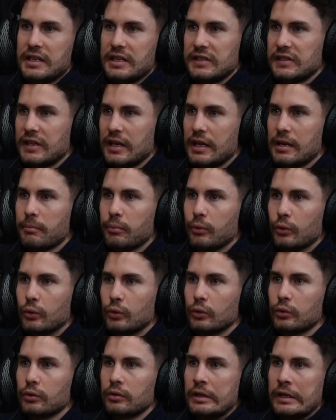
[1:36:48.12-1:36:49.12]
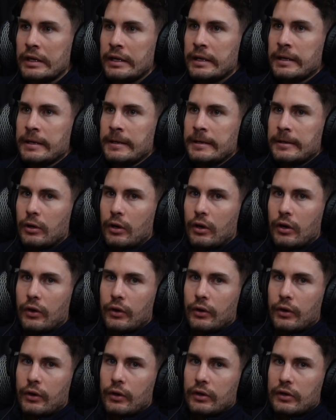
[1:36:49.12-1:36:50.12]
example,
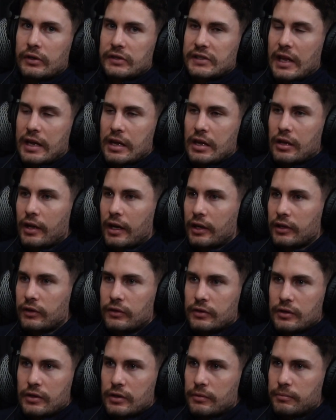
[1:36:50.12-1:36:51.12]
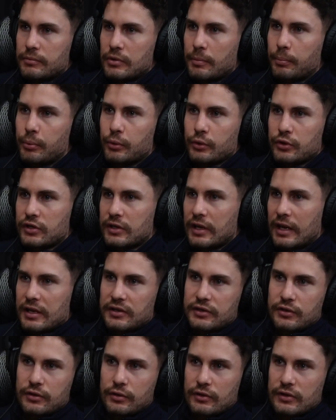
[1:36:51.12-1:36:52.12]
say you push
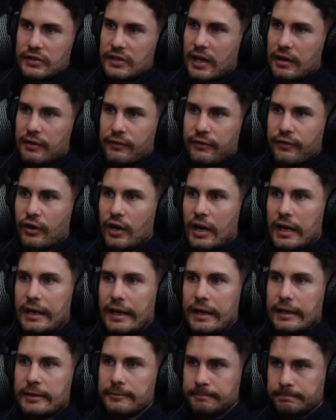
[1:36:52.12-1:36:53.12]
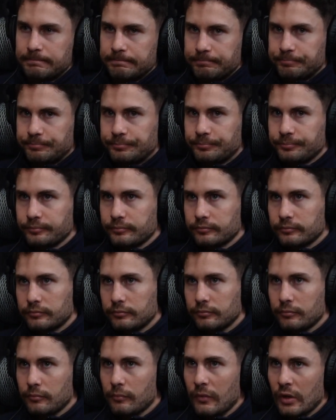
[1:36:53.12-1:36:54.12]
days Tuesday and Friday.
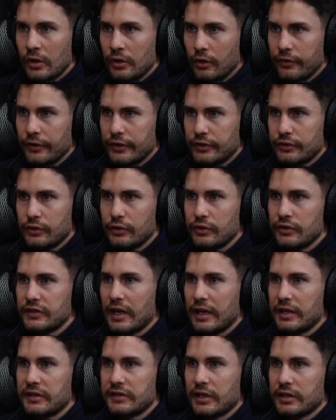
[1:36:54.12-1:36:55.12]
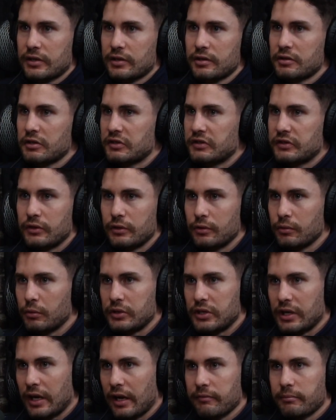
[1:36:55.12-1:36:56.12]
On the Tuesday session, just do
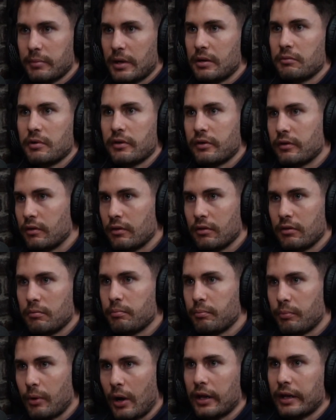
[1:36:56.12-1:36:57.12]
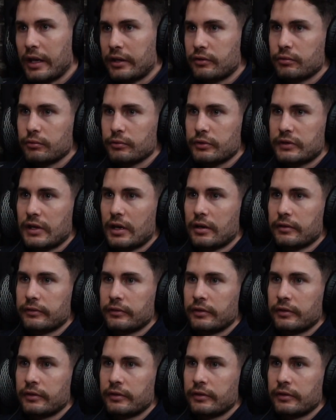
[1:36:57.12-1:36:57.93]
what you have been with the bilateral stuff.